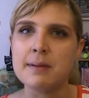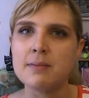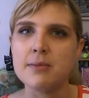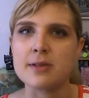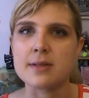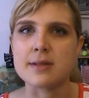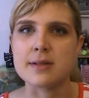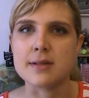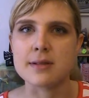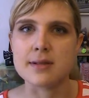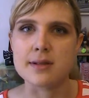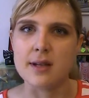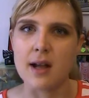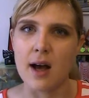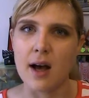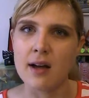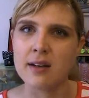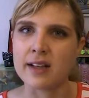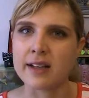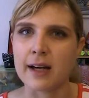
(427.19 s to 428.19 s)
more
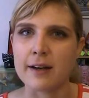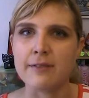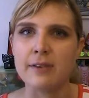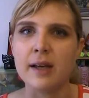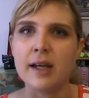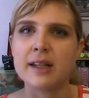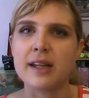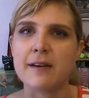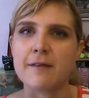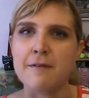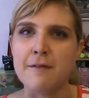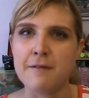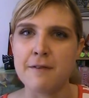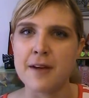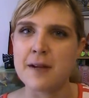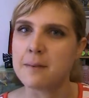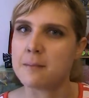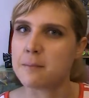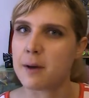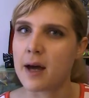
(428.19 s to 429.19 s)
snug, like I feel like they
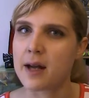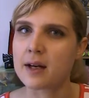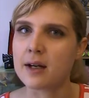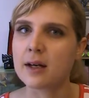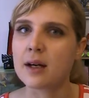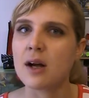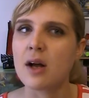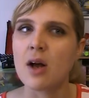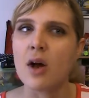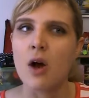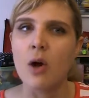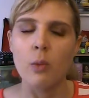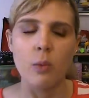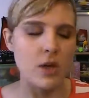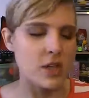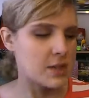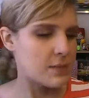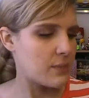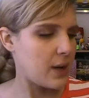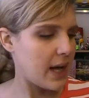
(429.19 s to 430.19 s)
fit better,
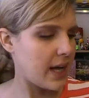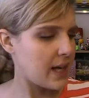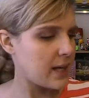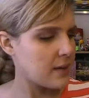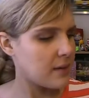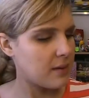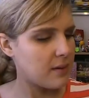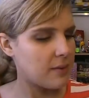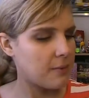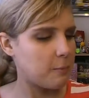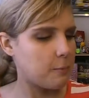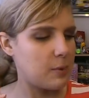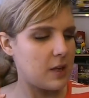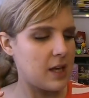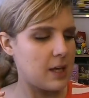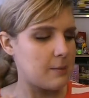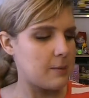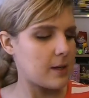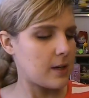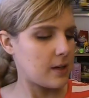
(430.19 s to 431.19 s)
which might
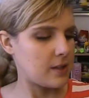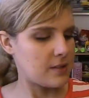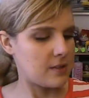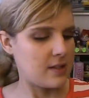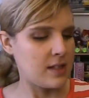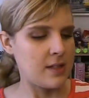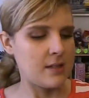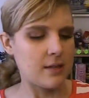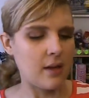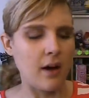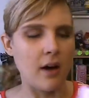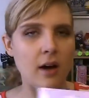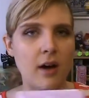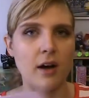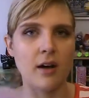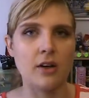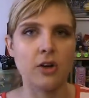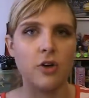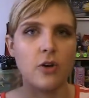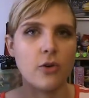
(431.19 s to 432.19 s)
be because these
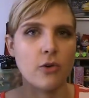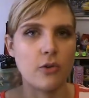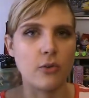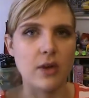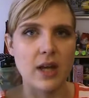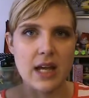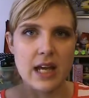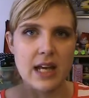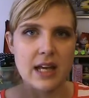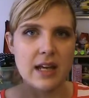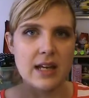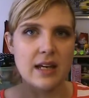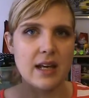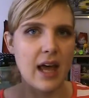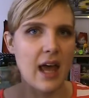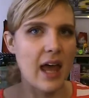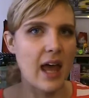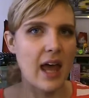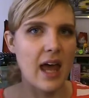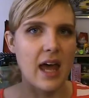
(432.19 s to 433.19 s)
are Korean
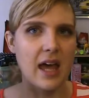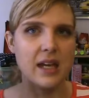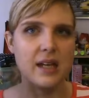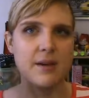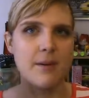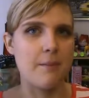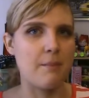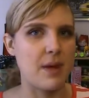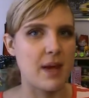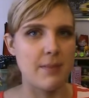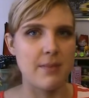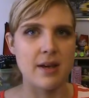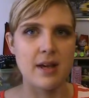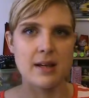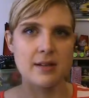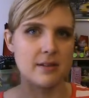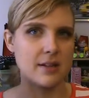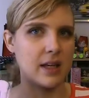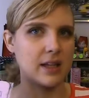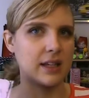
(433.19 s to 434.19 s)
and
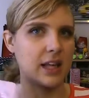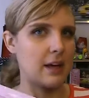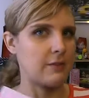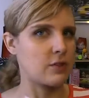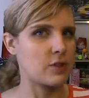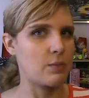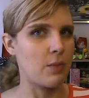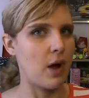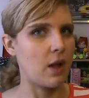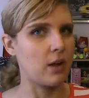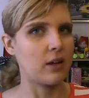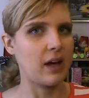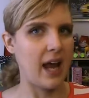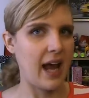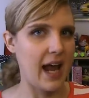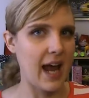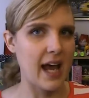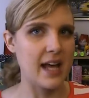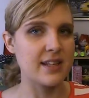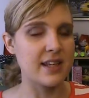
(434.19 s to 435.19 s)
maybe it's like they have smaller
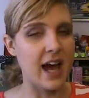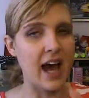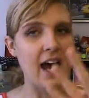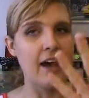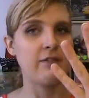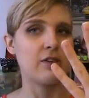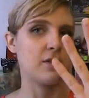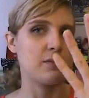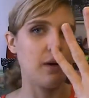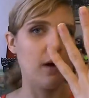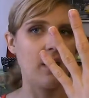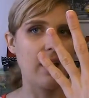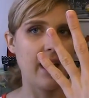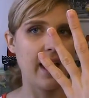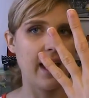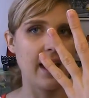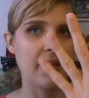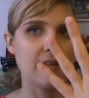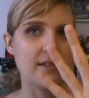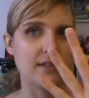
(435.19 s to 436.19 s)
hands. I have small
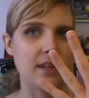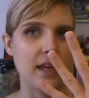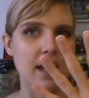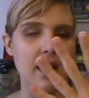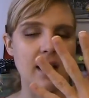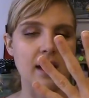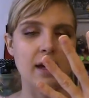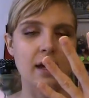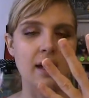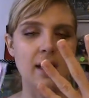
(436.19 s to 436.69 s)
hands, like